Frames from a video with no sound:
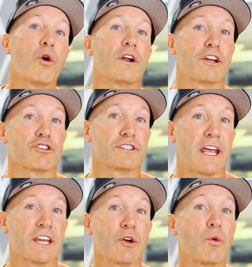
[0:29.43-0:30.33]
or
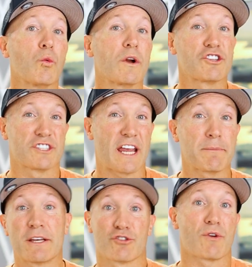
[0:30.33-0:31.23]
understand which
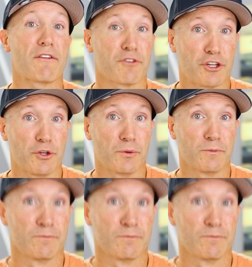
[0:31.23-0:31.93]
segment is right for you.